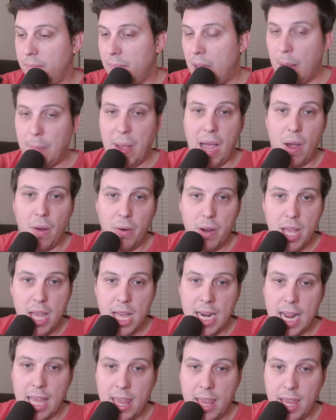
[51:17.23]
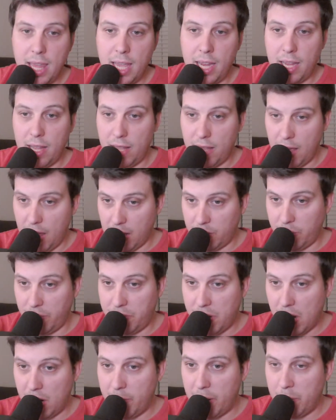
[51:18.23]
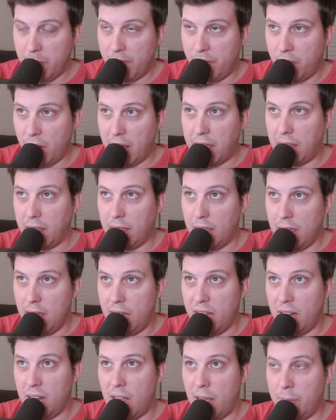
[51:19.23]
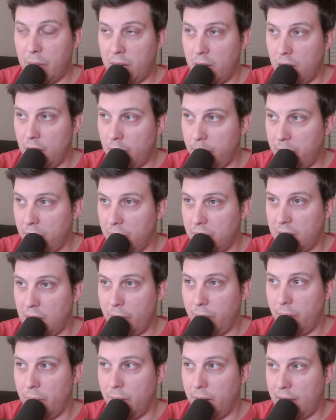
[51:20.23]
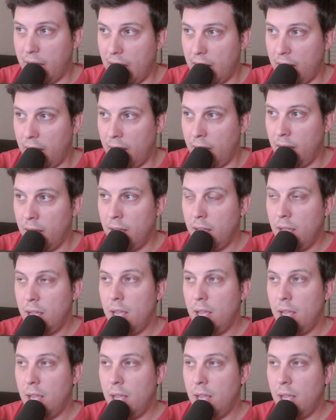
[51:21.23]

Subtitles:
out." And I think, as we've talked about before, I think the economic numbers that we were getting